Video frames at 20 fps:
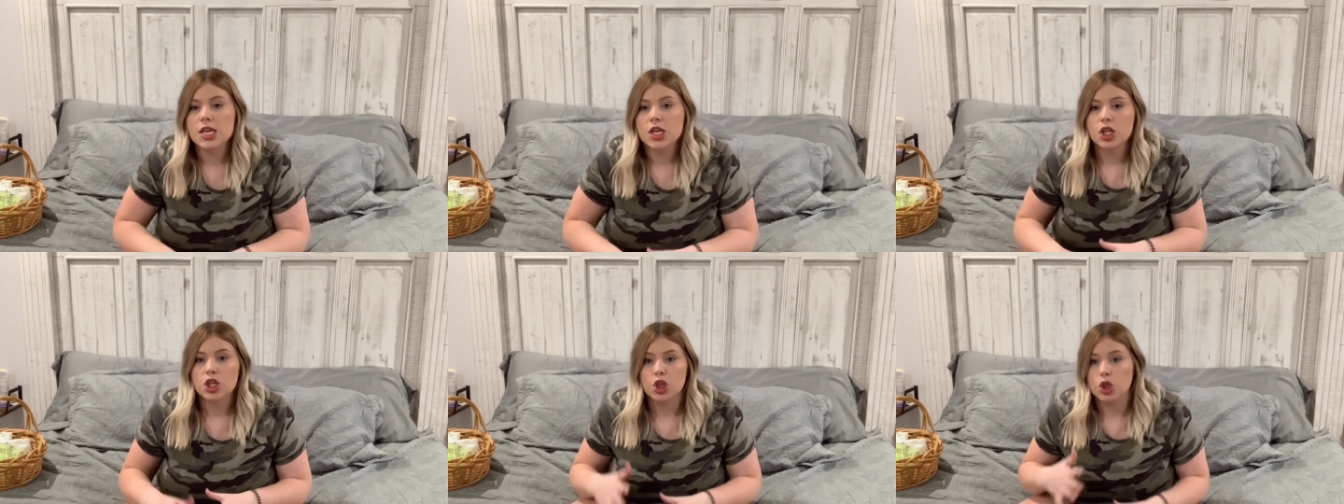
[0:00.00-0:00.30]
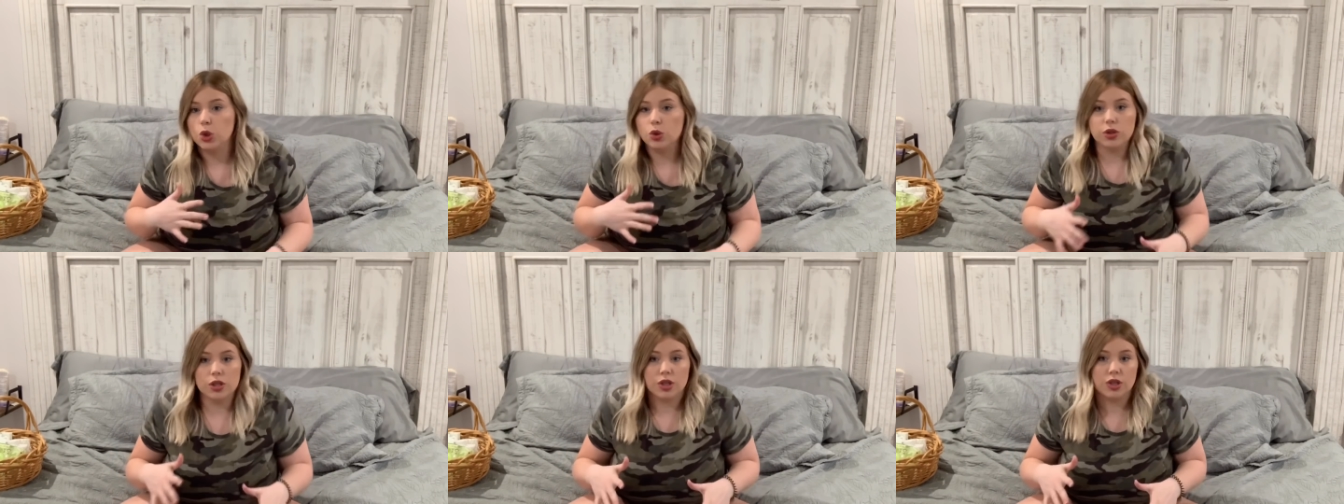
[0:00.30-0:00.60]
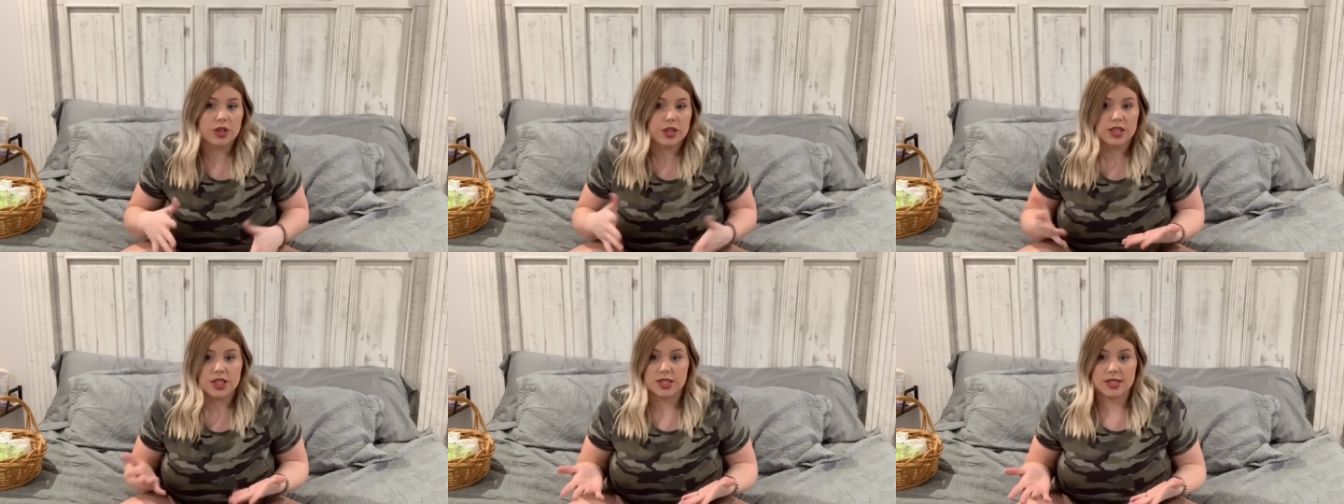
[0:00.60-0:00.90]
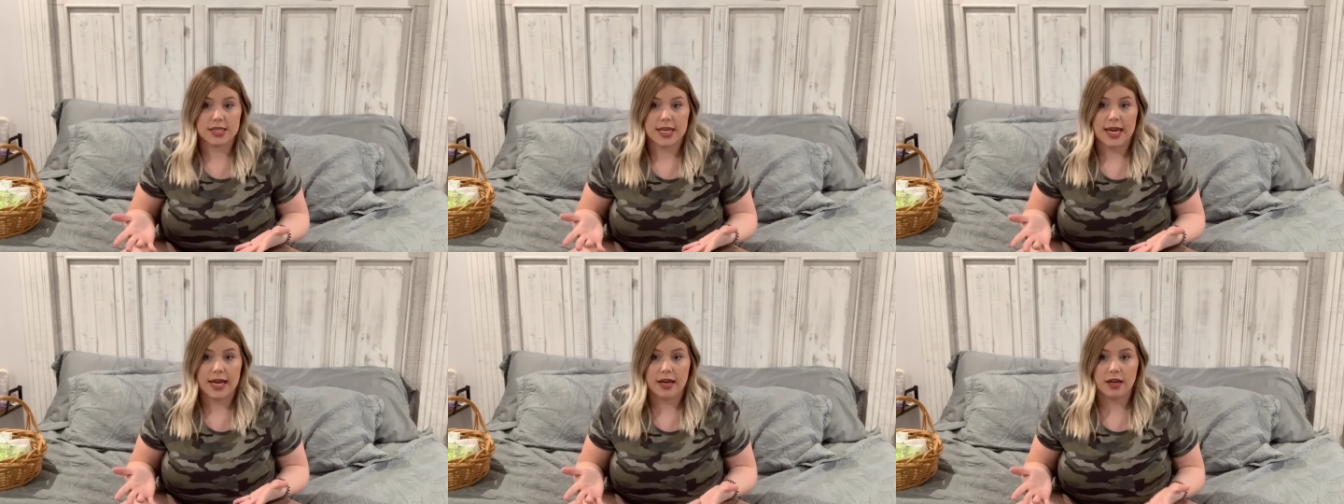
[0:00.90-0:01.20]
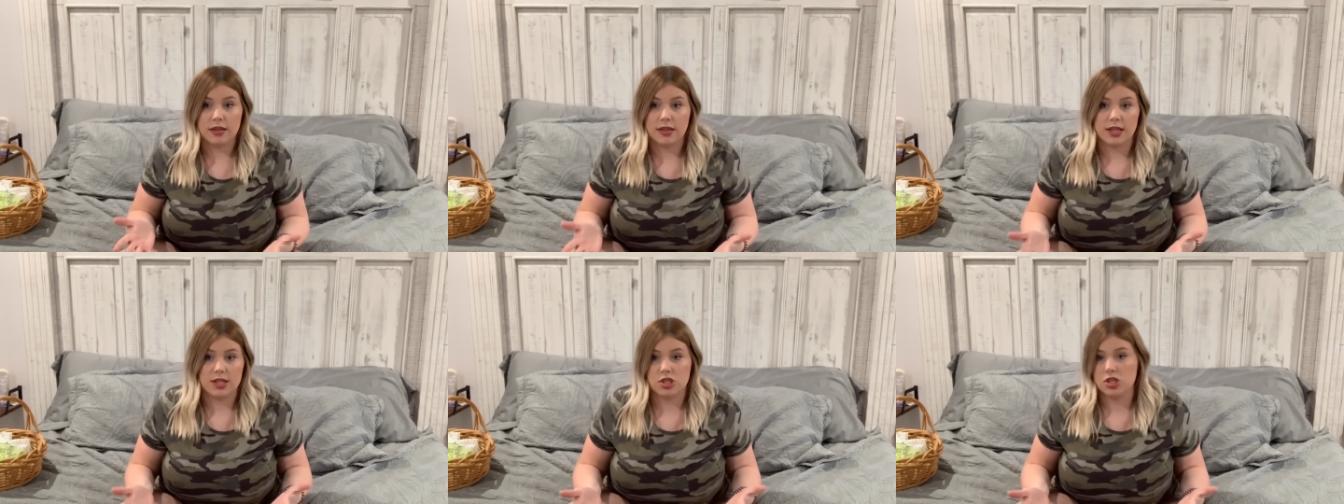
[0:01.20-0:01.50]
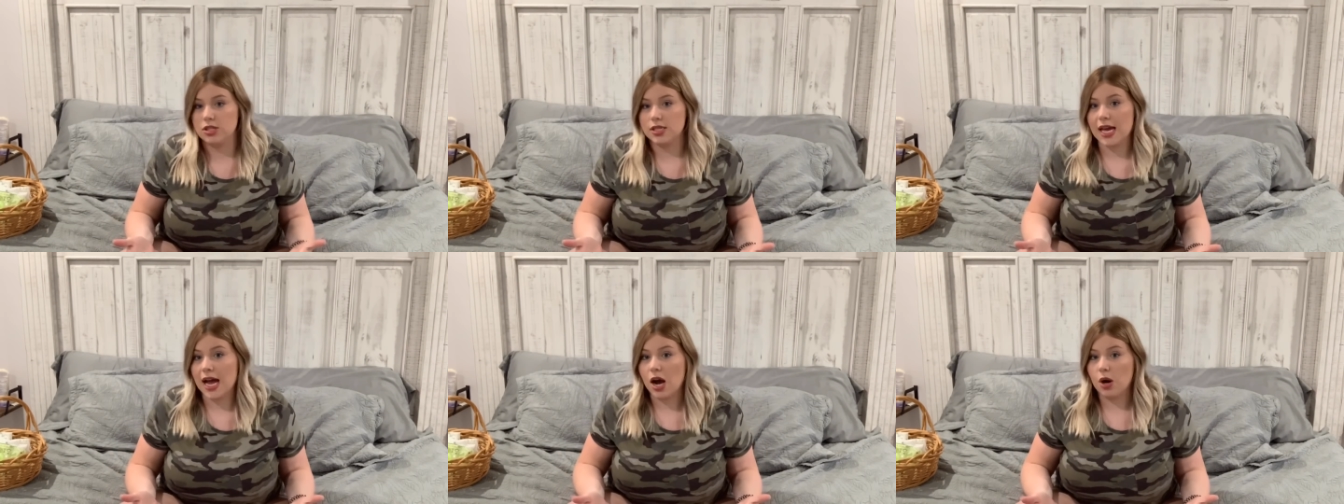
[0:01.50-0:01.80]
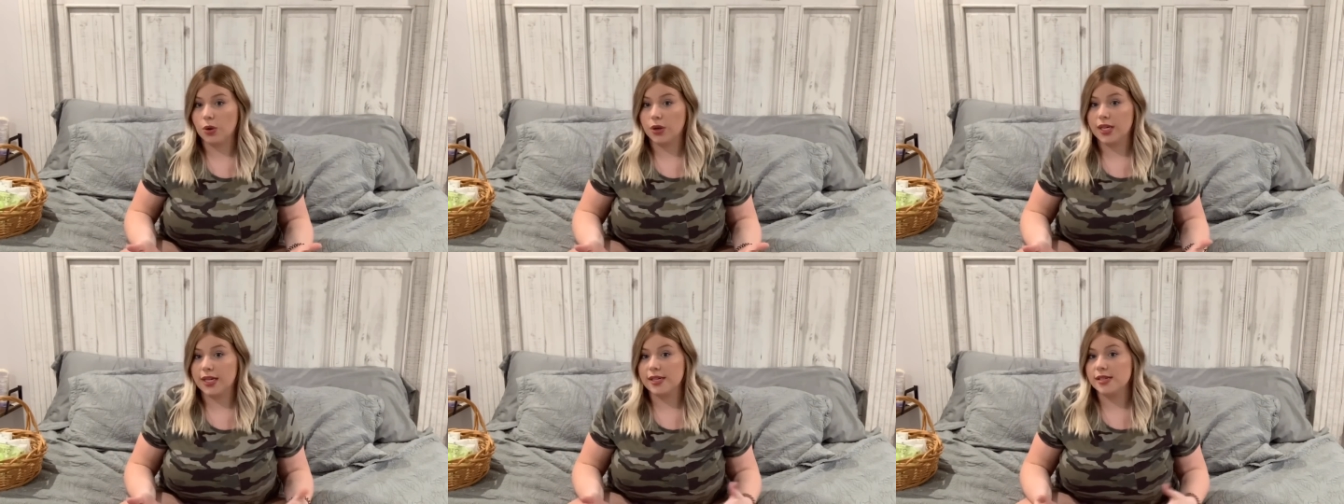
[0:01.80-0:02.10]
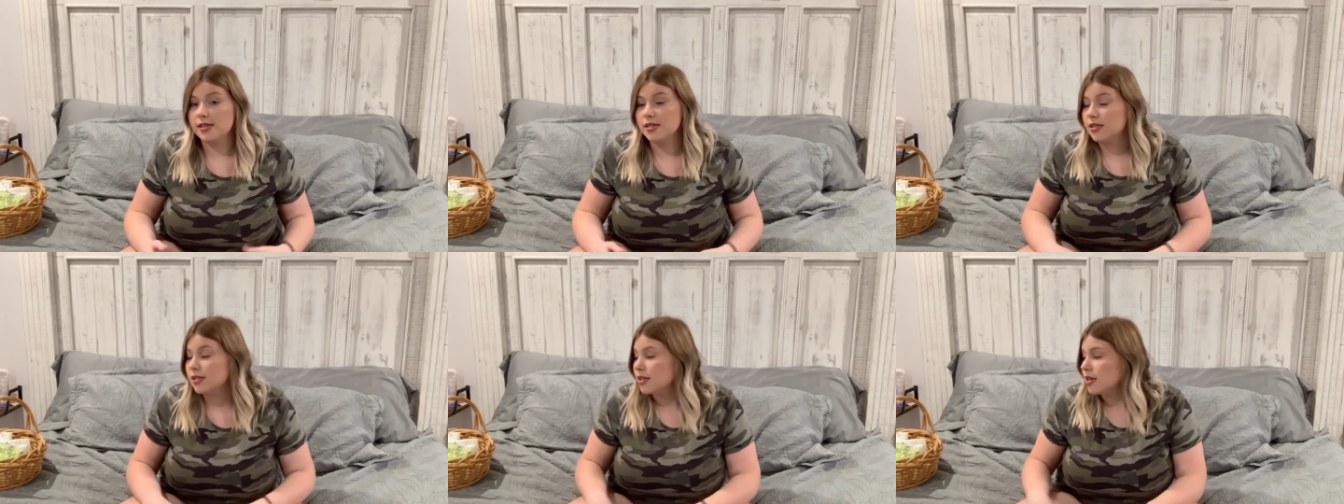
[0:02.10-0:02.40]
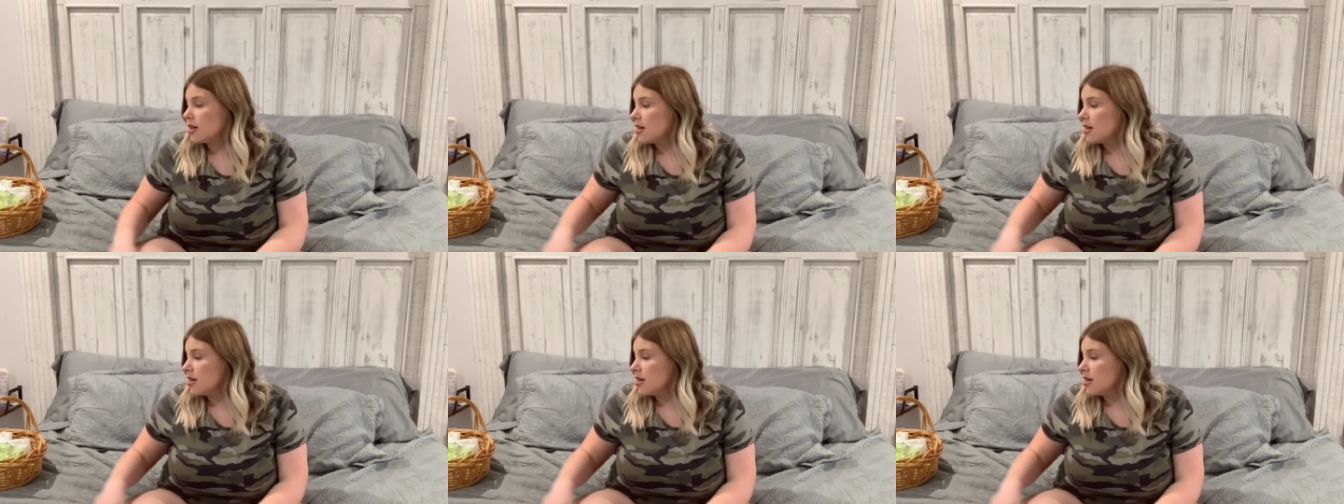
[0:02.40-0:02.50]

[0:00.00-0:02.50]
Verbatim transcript: you literally just can't. That's just how it is.